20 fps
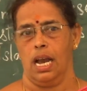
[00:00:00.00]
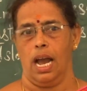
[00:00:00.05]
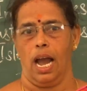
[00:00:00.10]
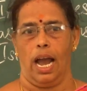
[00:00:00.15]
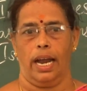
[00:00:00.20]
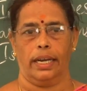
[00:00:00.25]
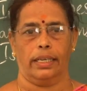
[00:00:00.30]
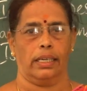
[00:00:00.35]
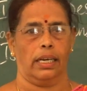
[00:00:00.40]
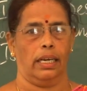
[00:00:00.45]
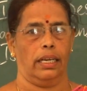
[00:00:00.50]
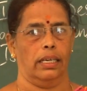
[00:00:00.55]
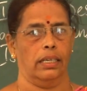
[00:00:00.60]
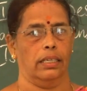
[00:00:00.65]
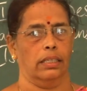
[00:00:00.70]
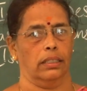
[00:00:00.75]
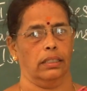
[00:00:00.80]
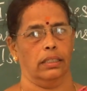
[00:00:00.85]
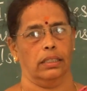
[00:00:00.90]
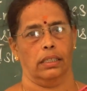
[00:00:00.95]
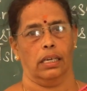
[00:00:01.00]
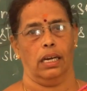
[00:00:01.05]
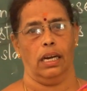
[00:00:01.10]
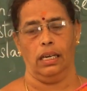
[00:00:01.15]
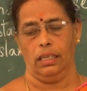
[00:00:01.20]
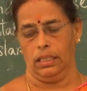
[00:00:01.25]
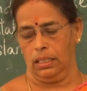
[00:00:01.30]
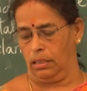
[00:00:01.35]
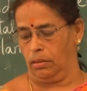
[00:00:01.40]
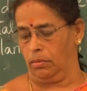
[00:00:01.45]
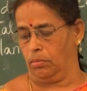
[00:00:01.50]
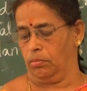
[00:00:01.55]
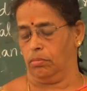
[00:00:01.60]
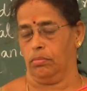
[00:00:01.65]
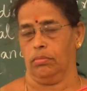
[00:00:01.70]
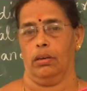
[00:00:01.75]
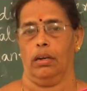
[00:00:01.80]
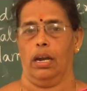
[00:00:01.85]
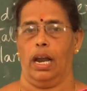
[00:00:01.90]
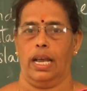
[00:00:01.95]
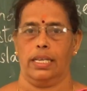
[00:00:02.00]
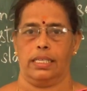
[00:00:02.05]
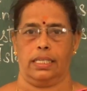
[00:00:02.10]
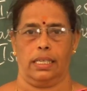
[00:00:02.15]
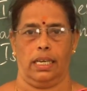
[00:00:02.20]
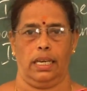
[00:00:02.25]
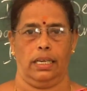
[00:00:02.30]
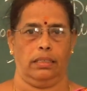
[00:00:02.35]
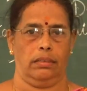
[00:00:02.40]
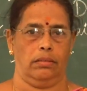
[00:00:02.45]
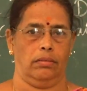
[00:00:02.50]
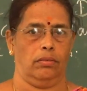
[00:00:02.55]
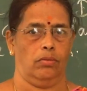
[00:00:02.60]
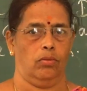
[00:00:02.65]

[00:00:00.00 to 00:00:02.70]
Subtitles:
and clear that lesson.